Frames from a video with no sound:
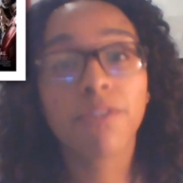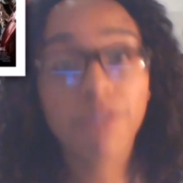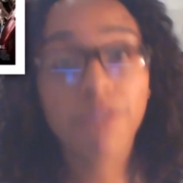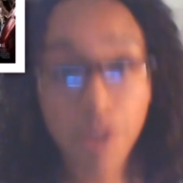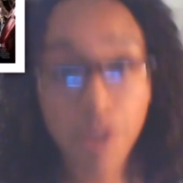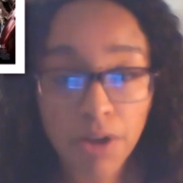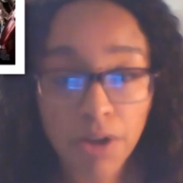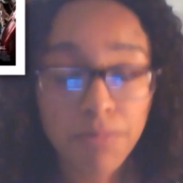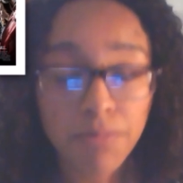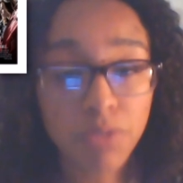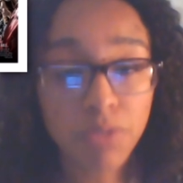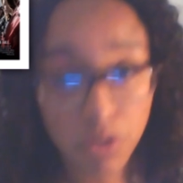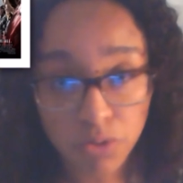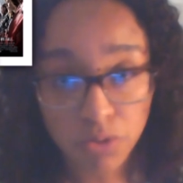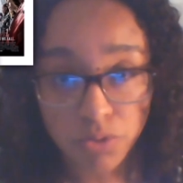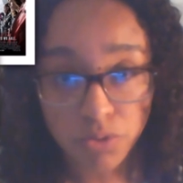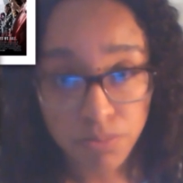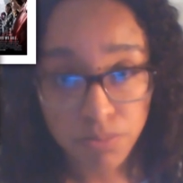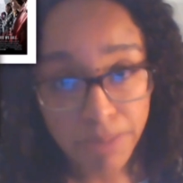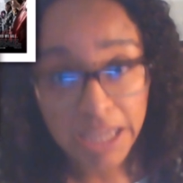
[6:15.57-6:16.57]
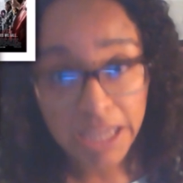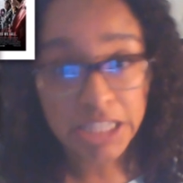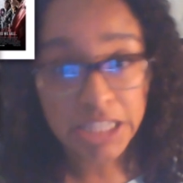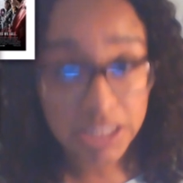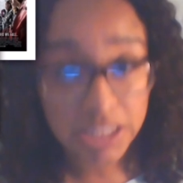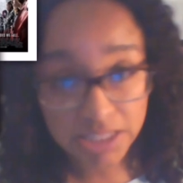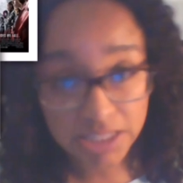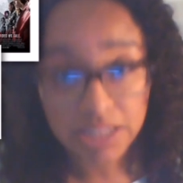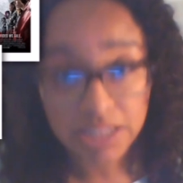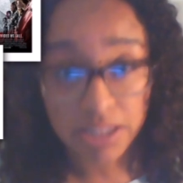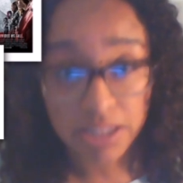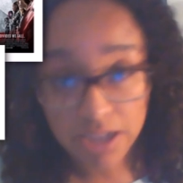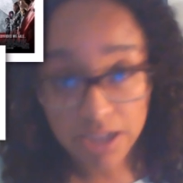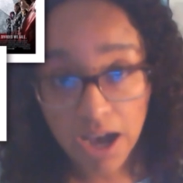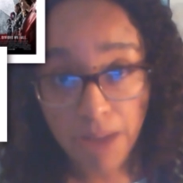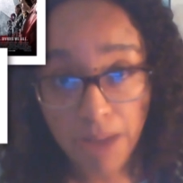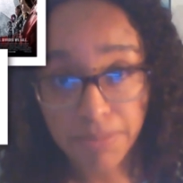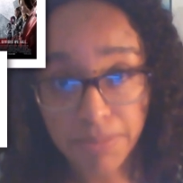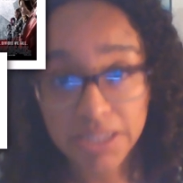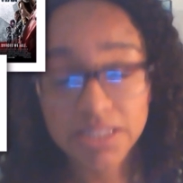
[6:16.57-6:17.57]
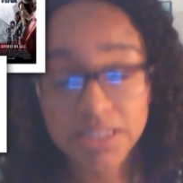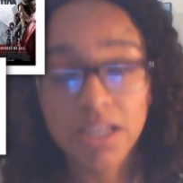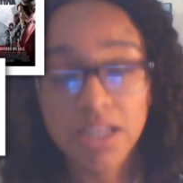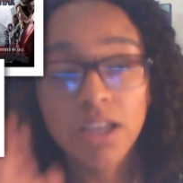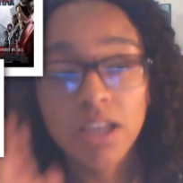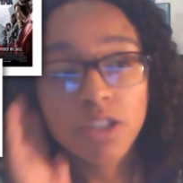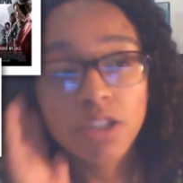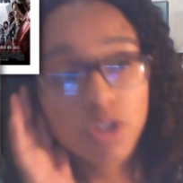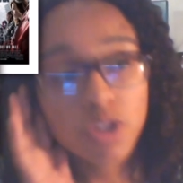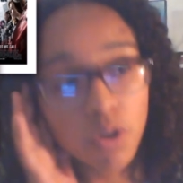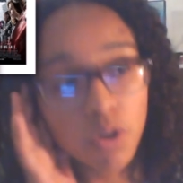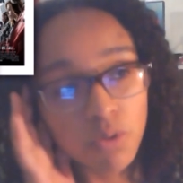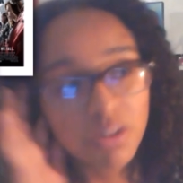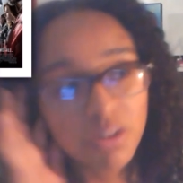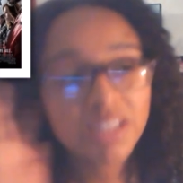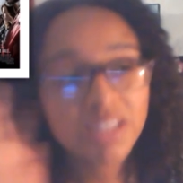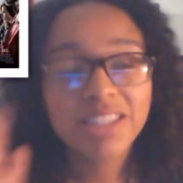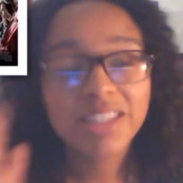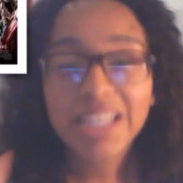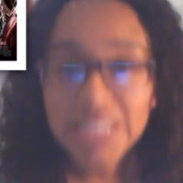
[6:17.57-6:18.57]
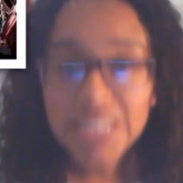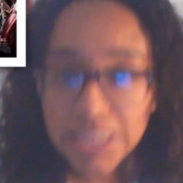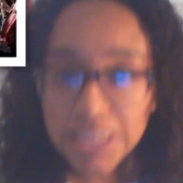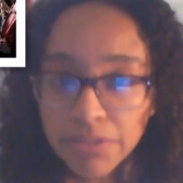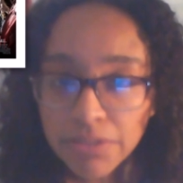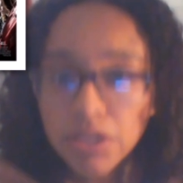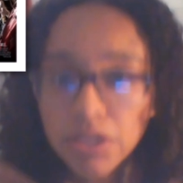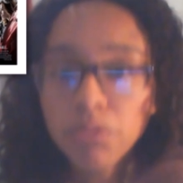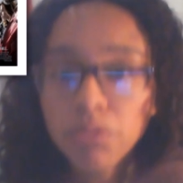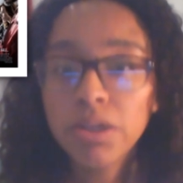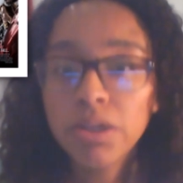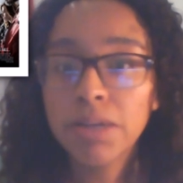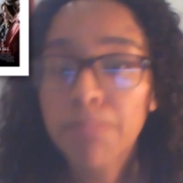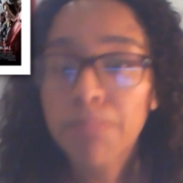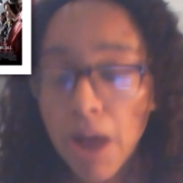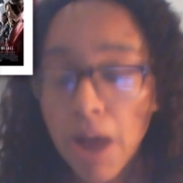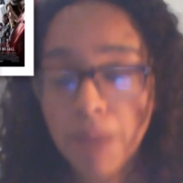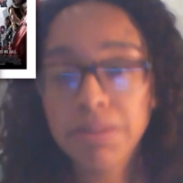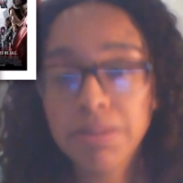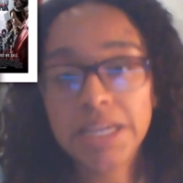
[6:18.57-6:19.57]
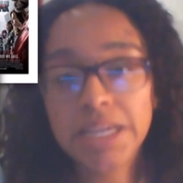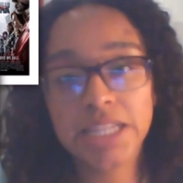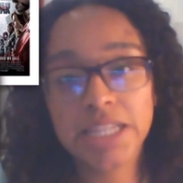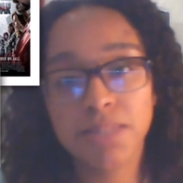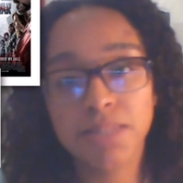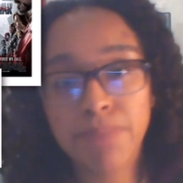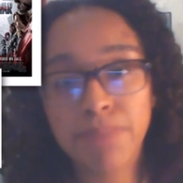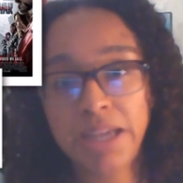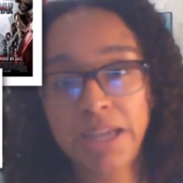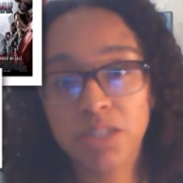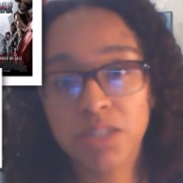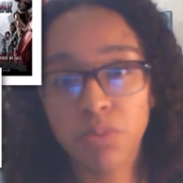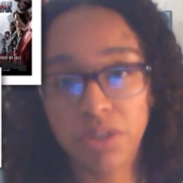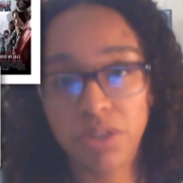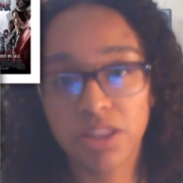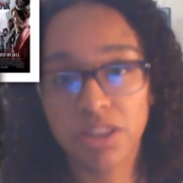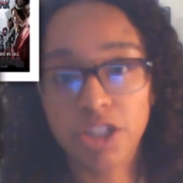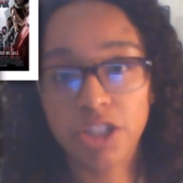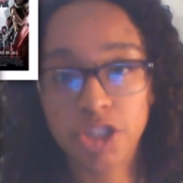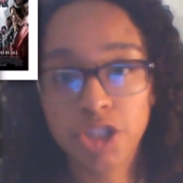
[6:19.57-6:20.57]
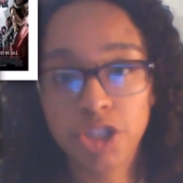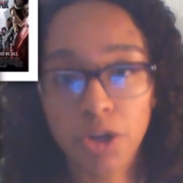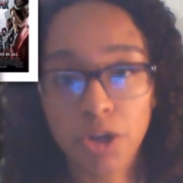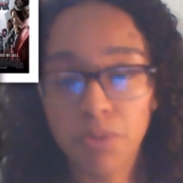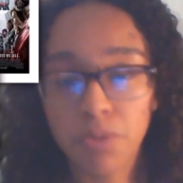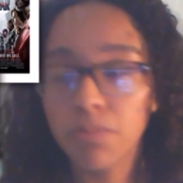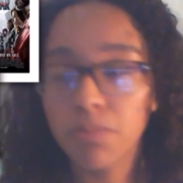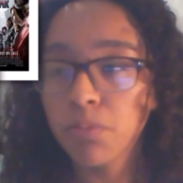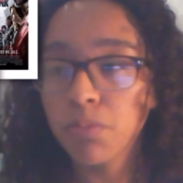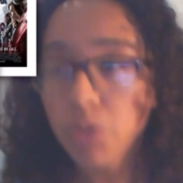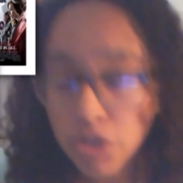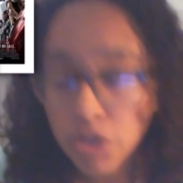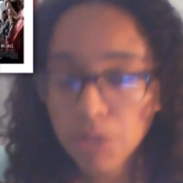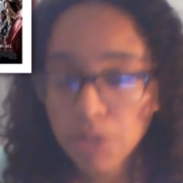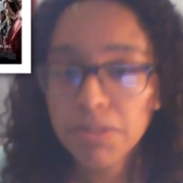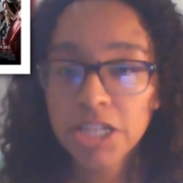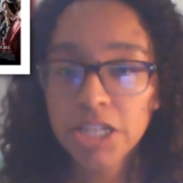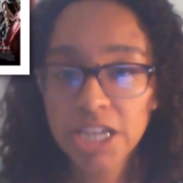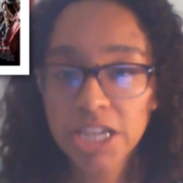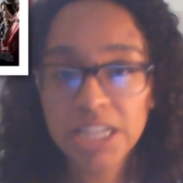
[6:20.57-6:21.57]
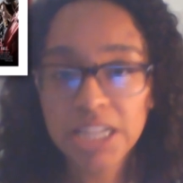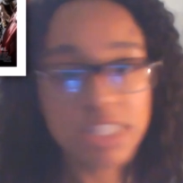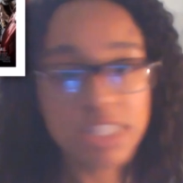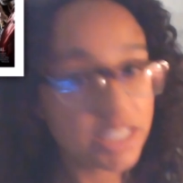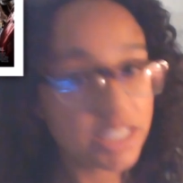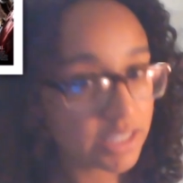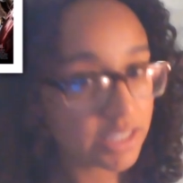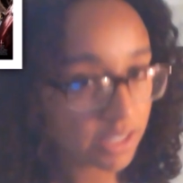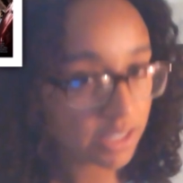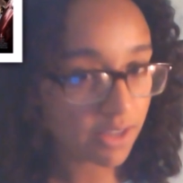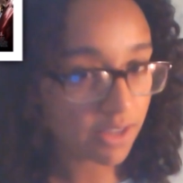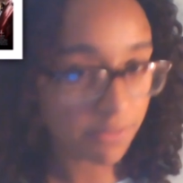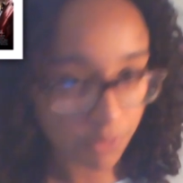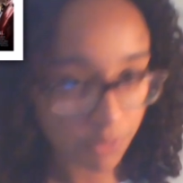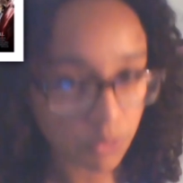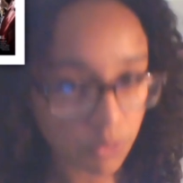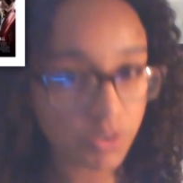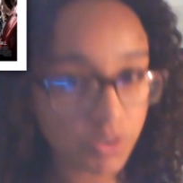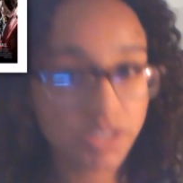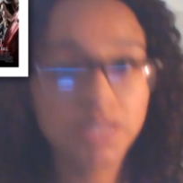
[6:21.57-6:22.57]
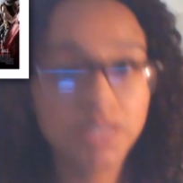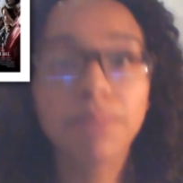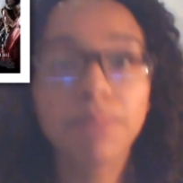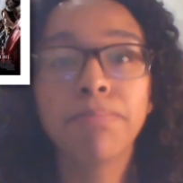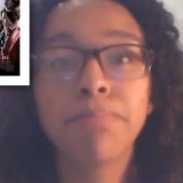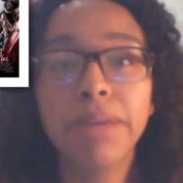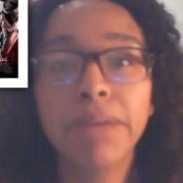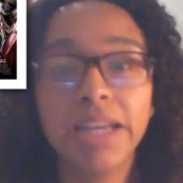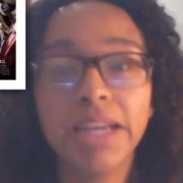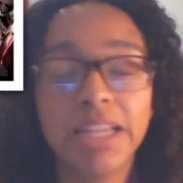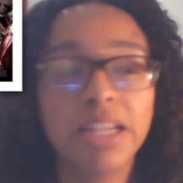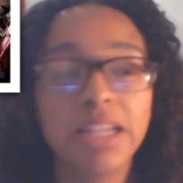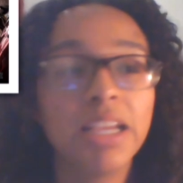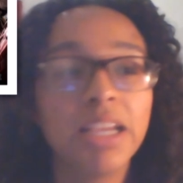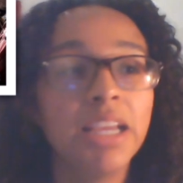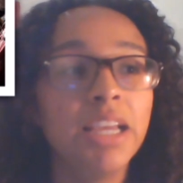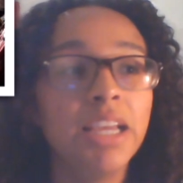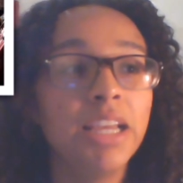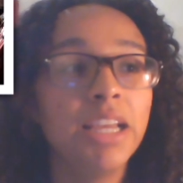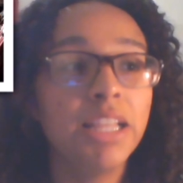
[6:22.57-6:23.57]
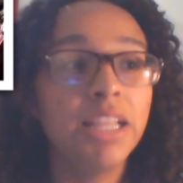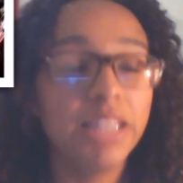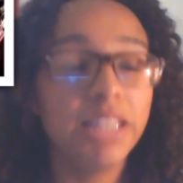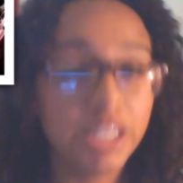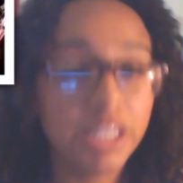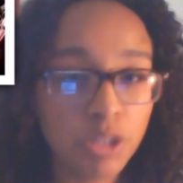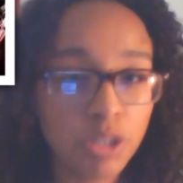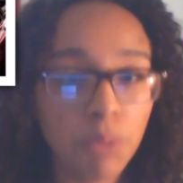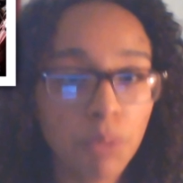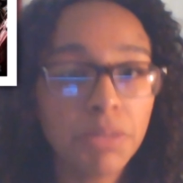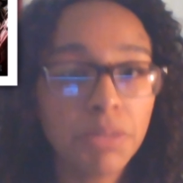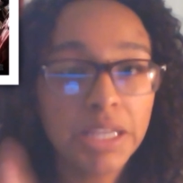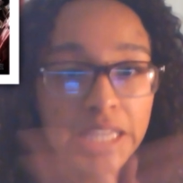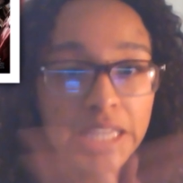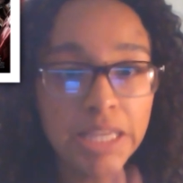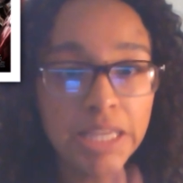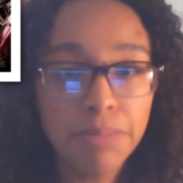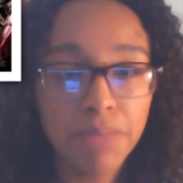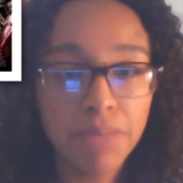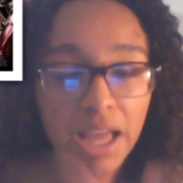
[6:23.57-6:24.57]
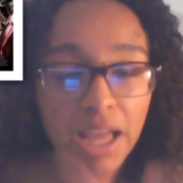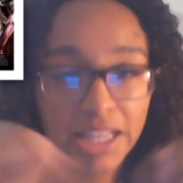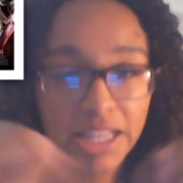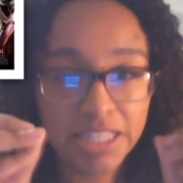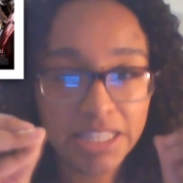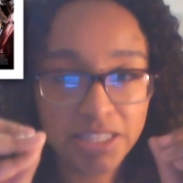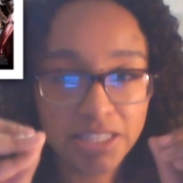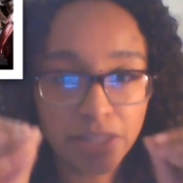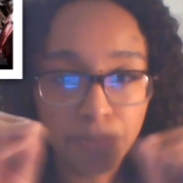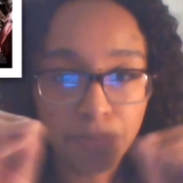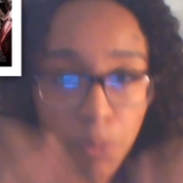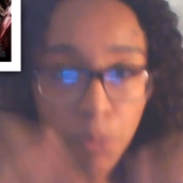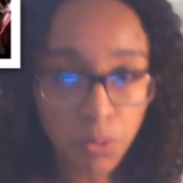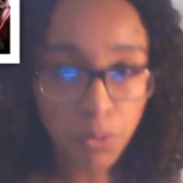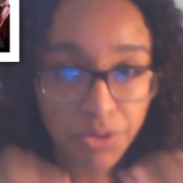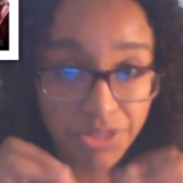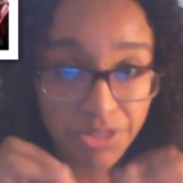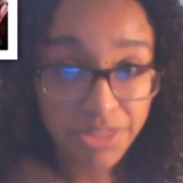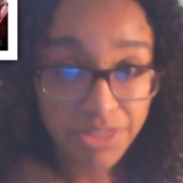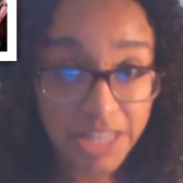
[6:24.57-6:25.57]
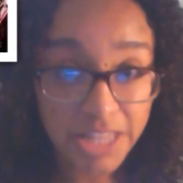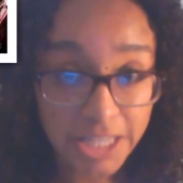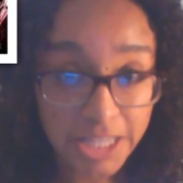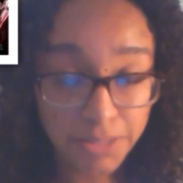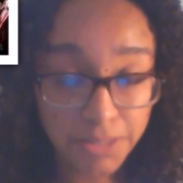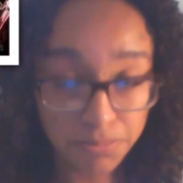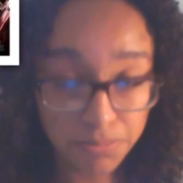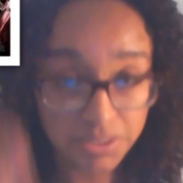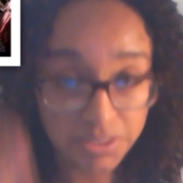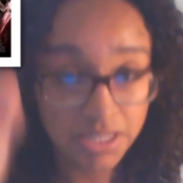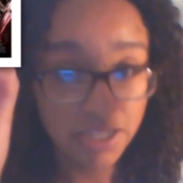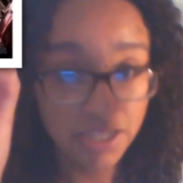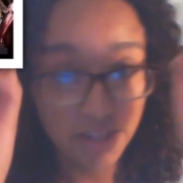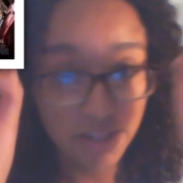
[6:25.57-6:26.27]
from those pages in the comics. So that's something we could probably expect with this show. Will there be changes? Of course, but let's hope they keep at least the important themes